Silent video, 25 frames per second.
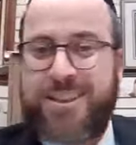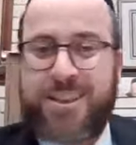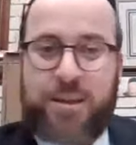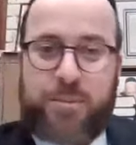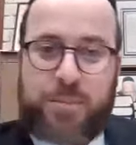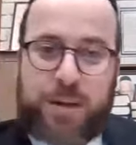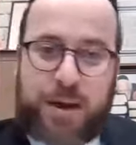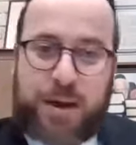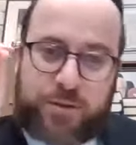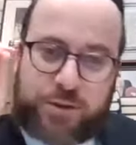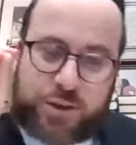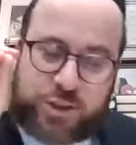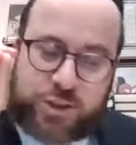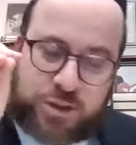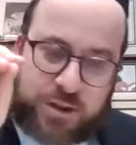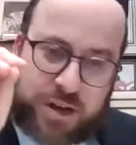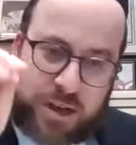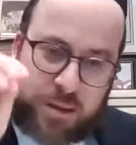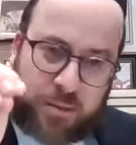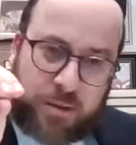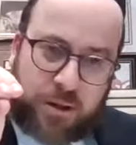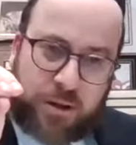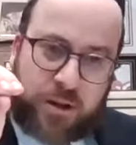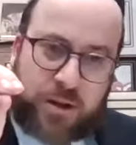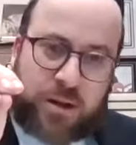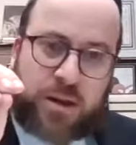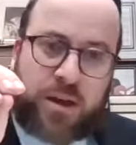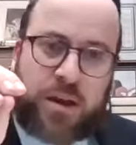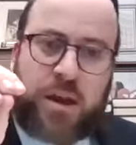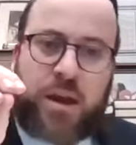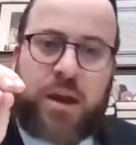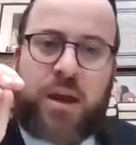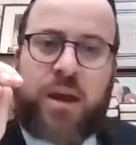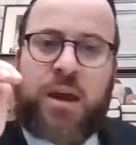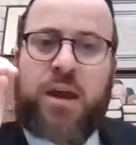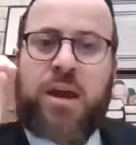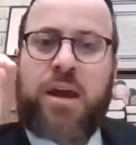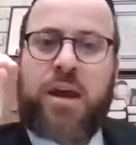Lubavitcher Rebbe
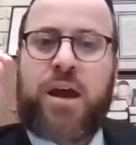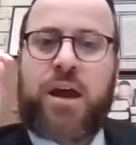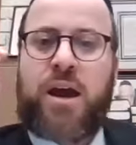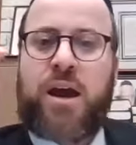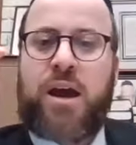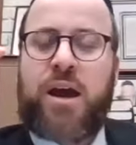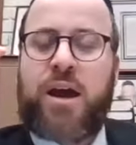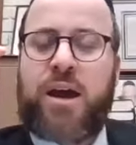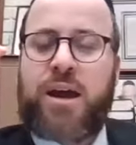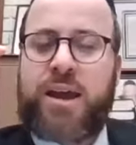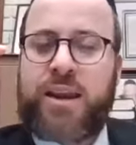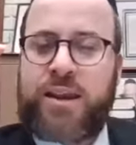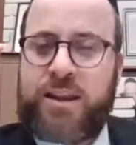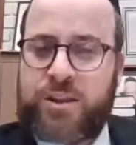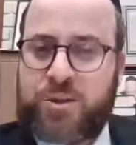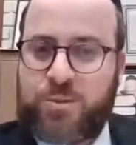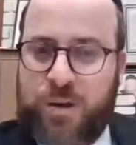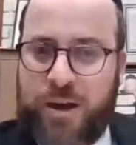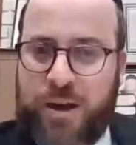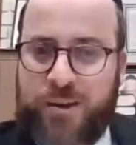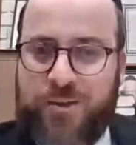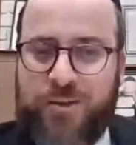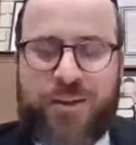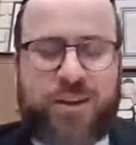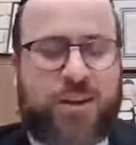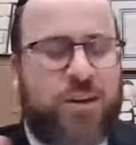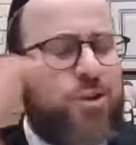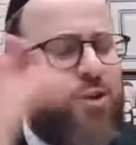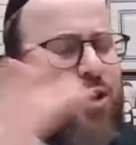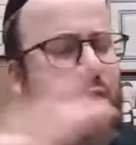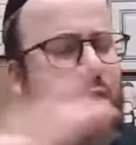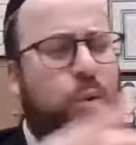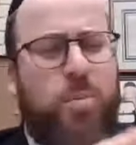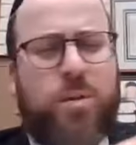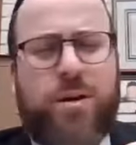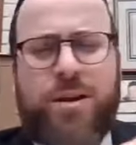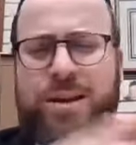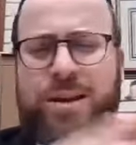uh, and his wife,
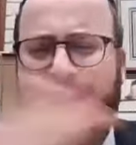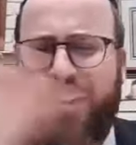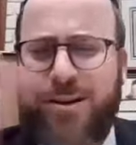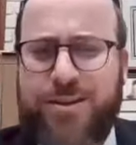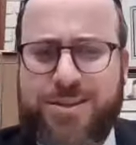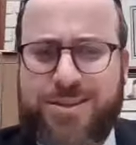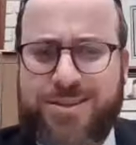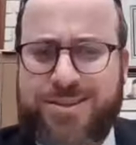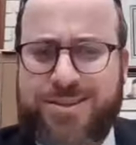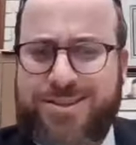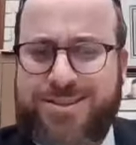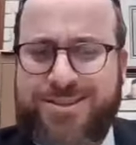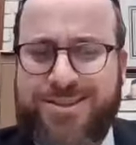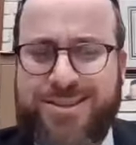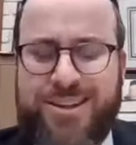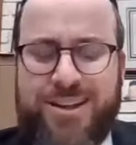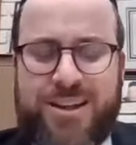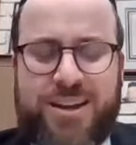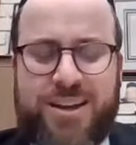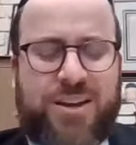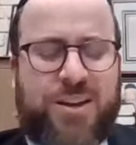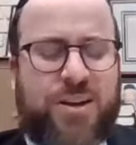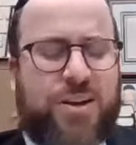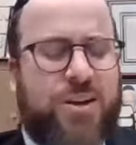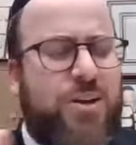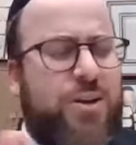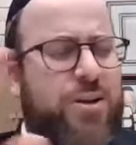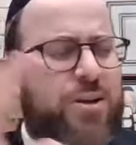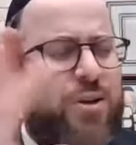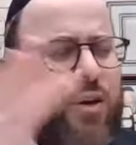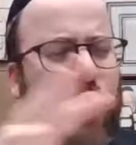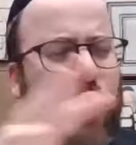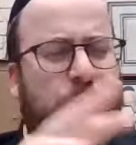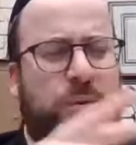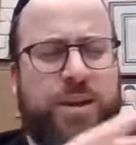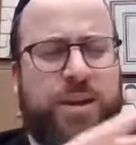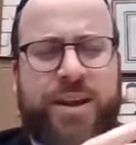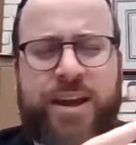nobody else,
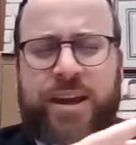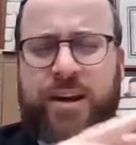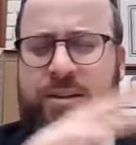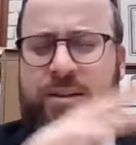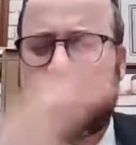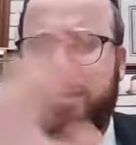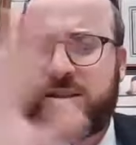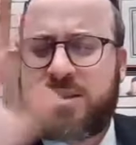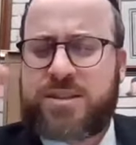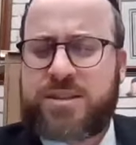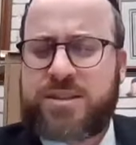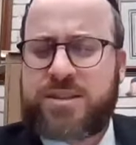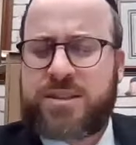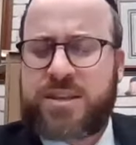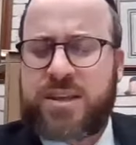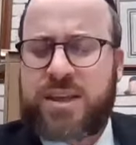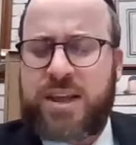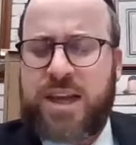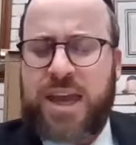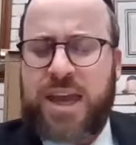nobody else.